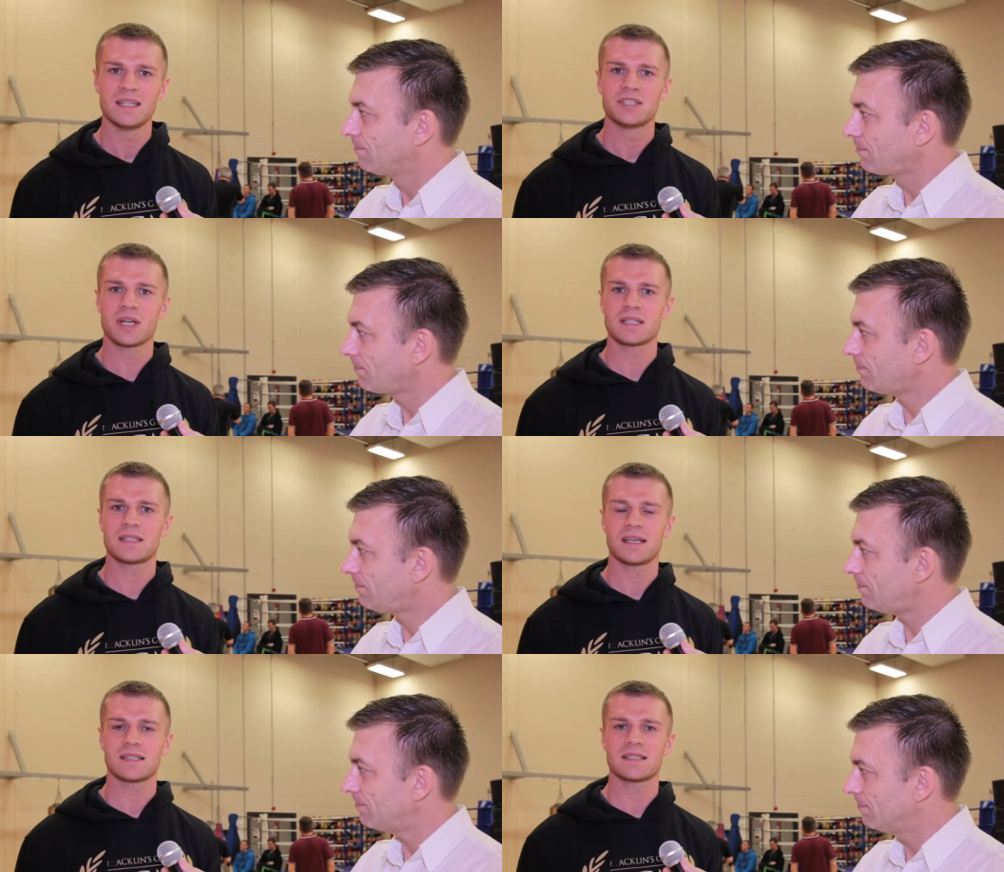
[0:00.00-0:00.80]
Speaker 1: Jazza
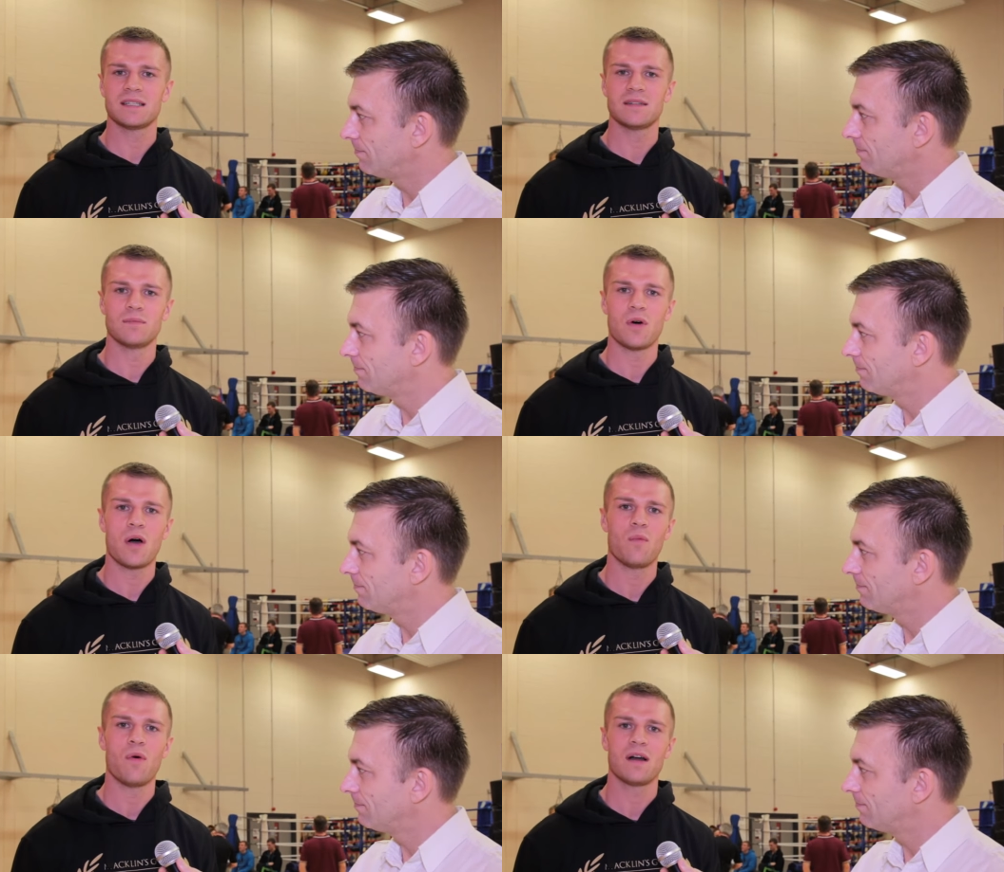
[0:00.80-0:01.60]
Dickinson and
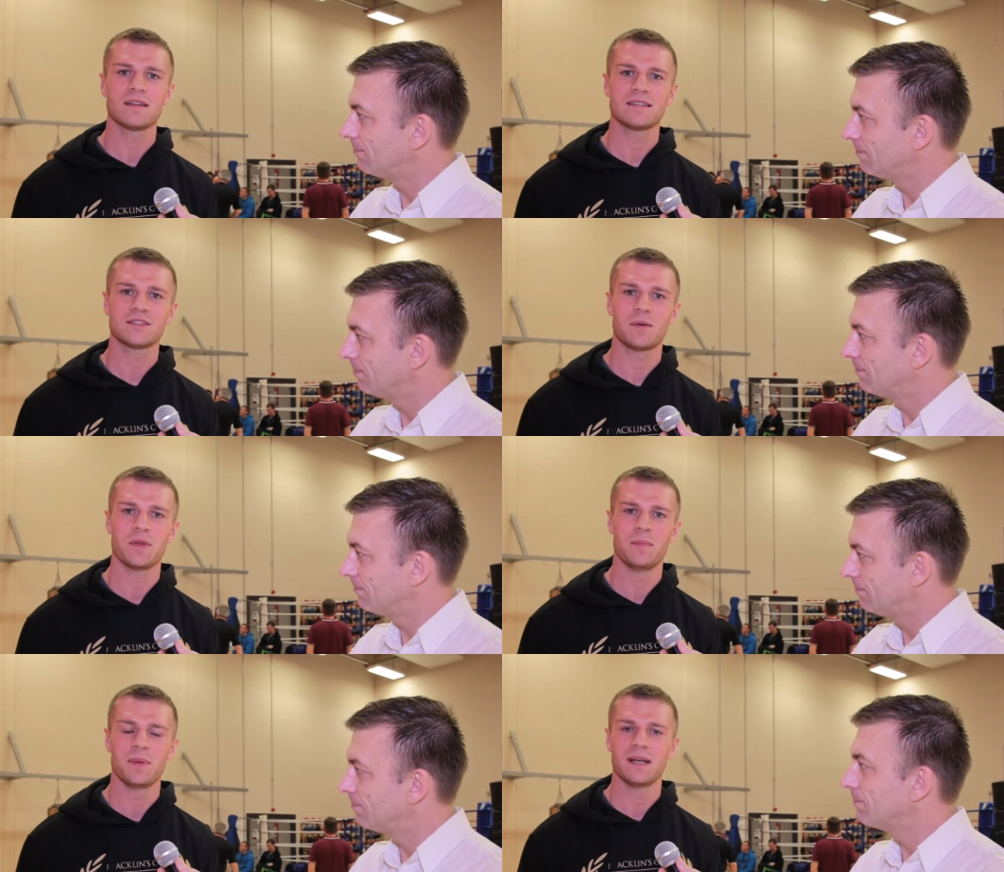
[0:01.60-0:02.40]
Martin Ward topping
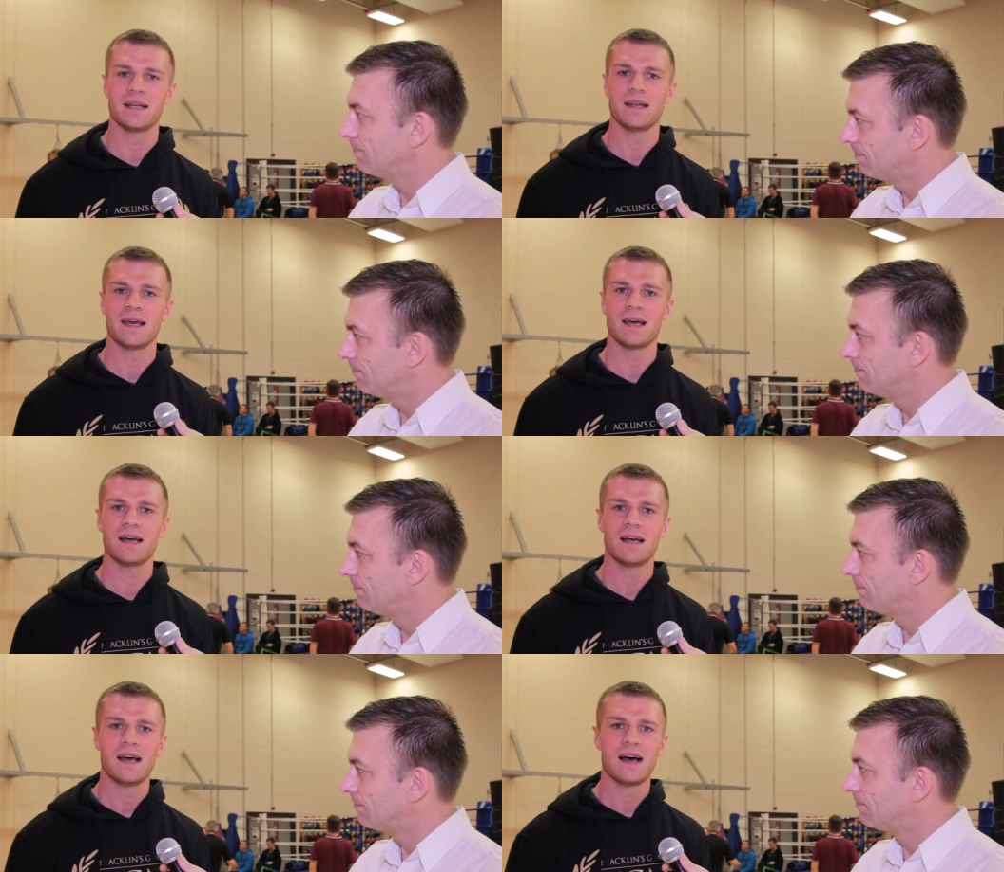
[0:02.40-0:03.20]
the bill and uh,
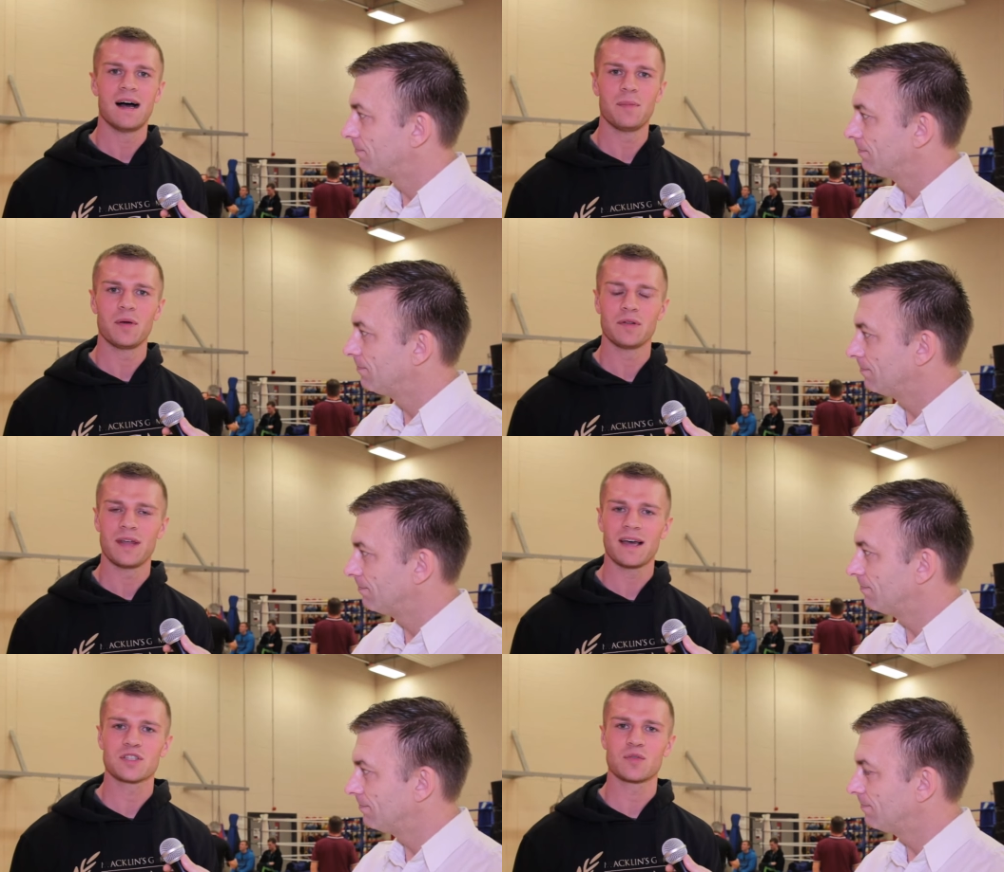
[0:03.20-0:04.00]
I'll be on
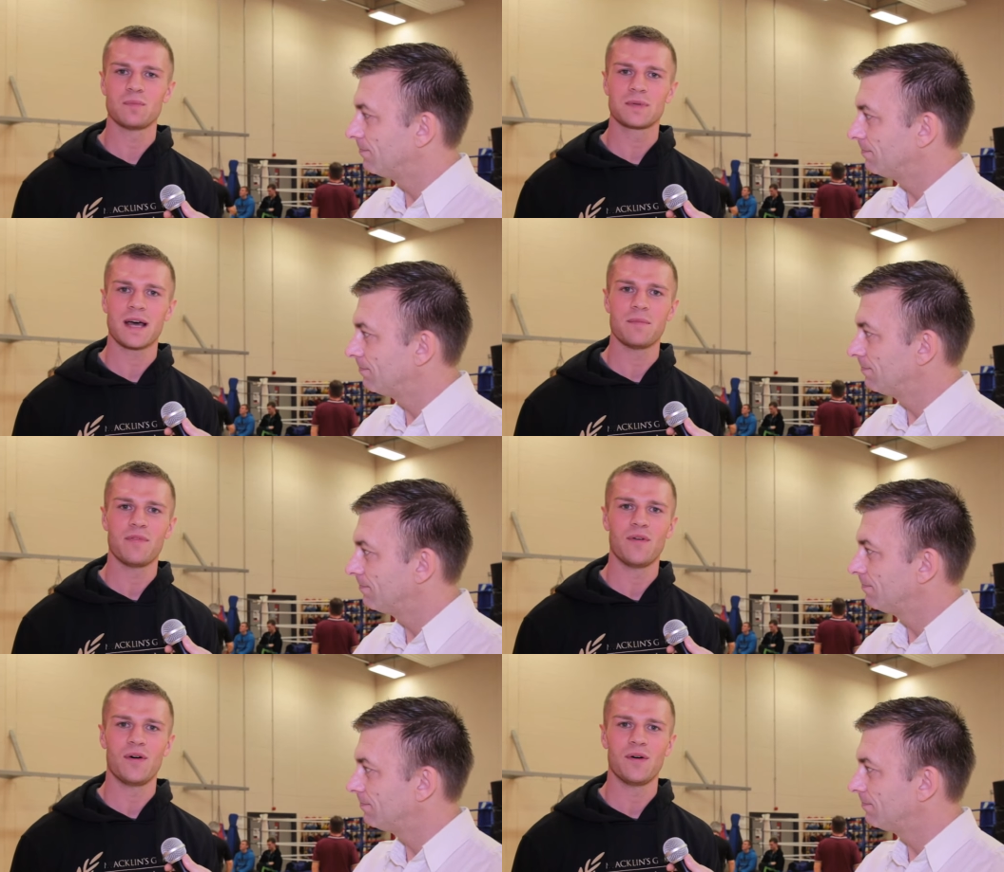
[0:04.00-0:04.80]
there some time
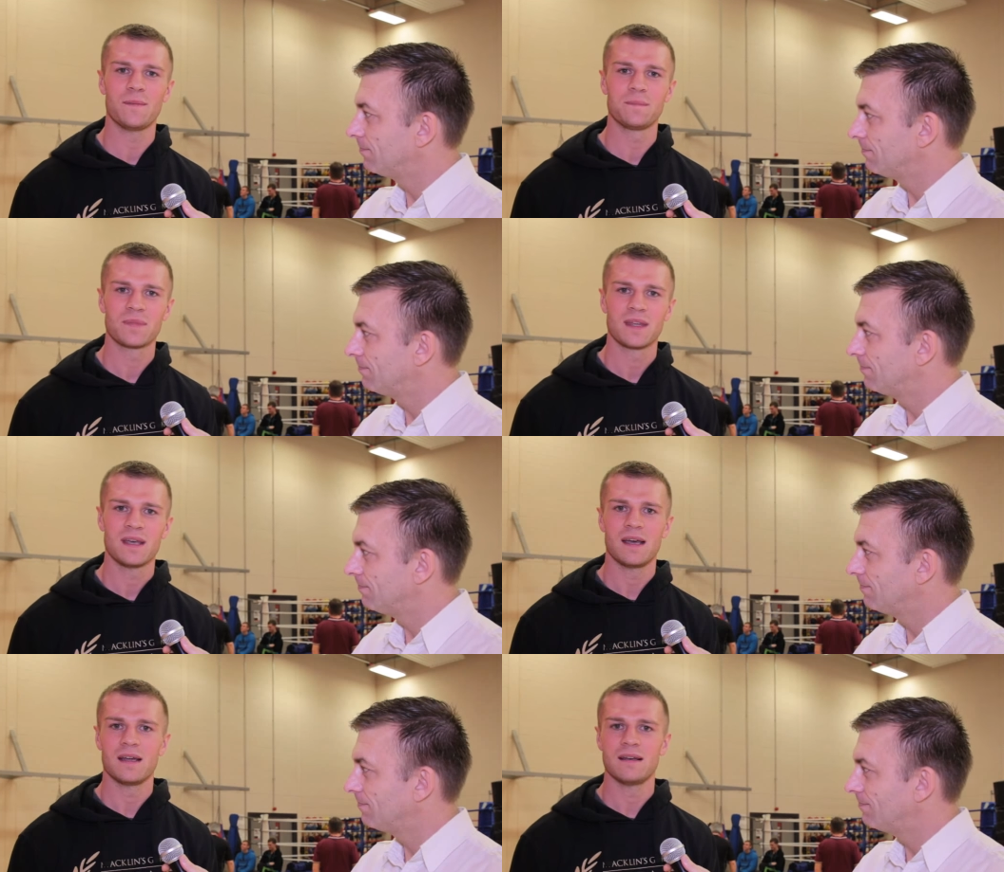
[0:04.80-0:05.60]
before
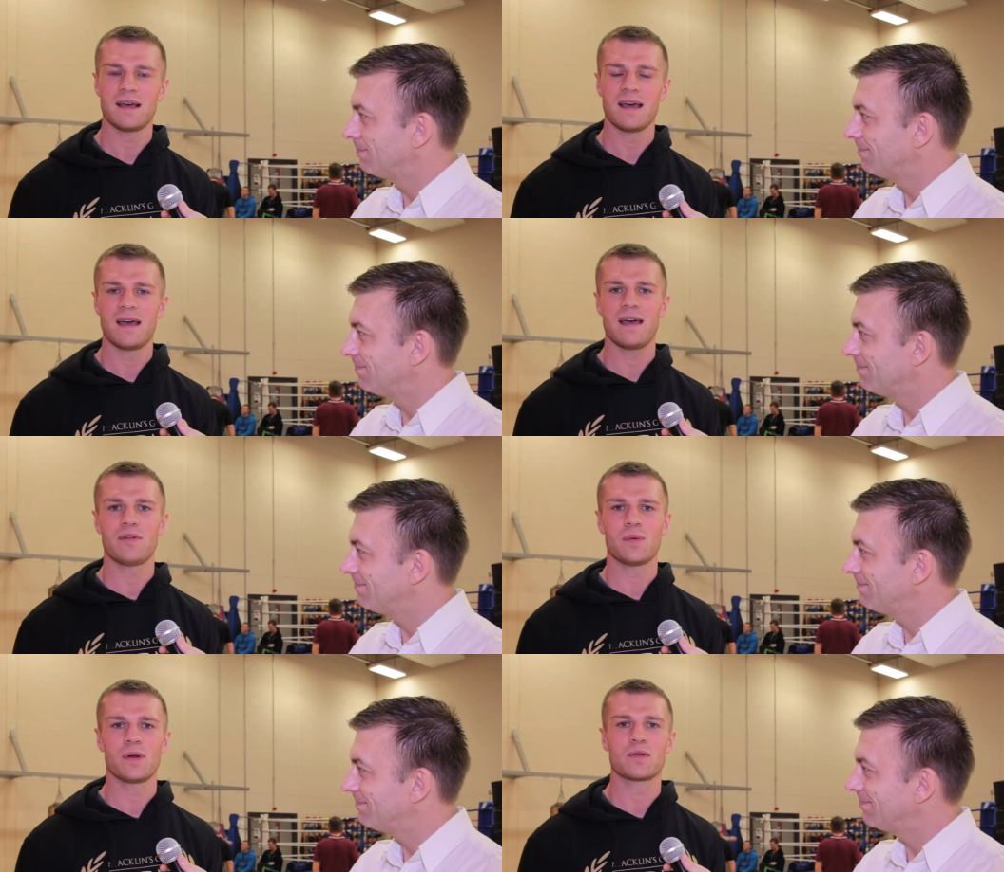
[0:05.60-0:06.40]
and uh,
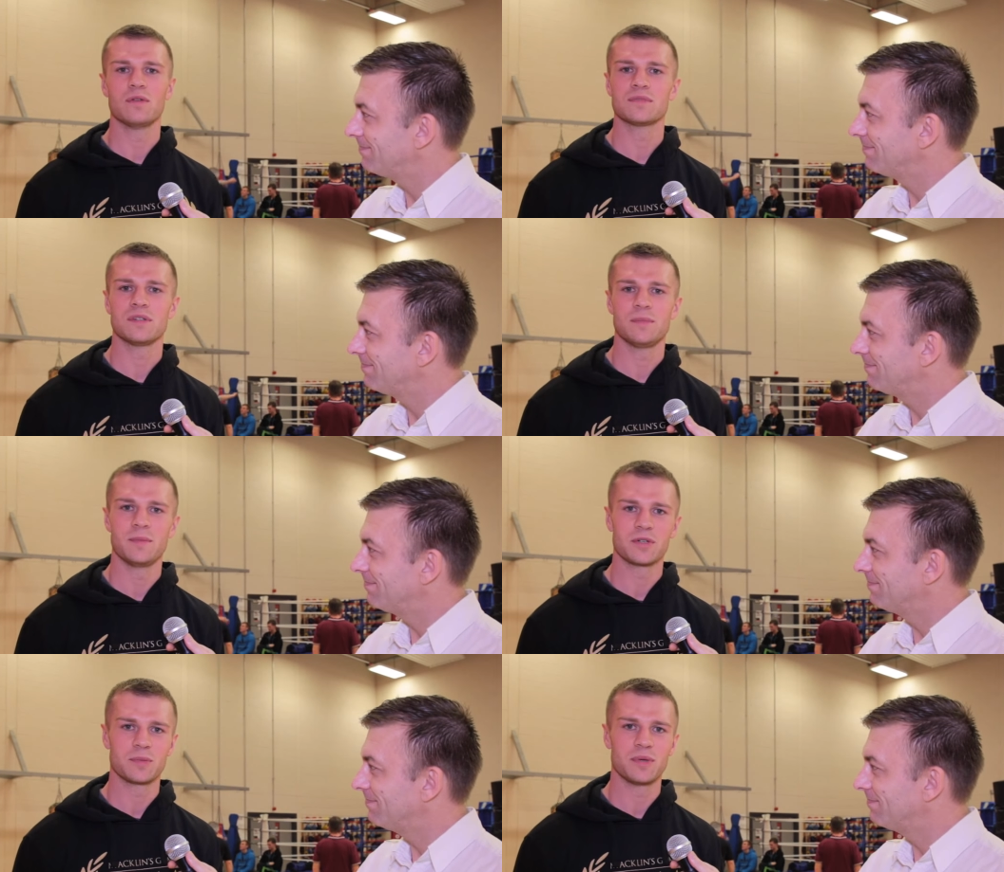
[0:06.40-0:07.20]
everyone who comes will be
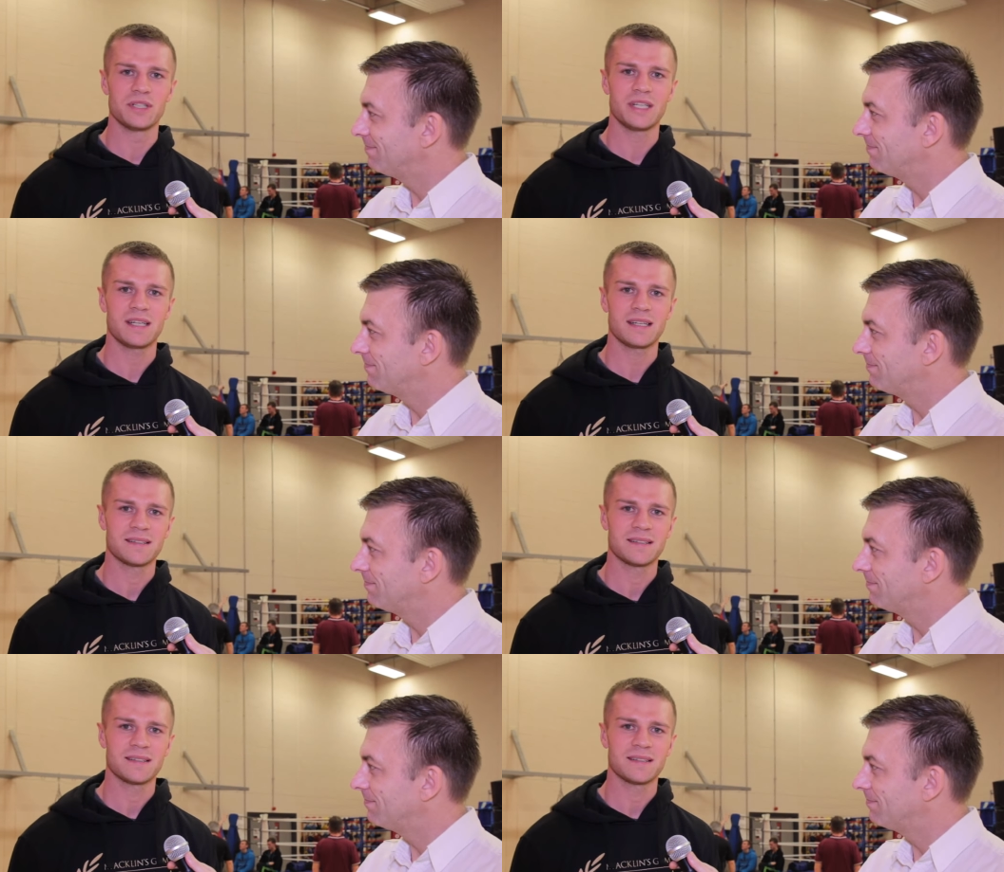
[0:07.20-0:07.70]
much appreciated.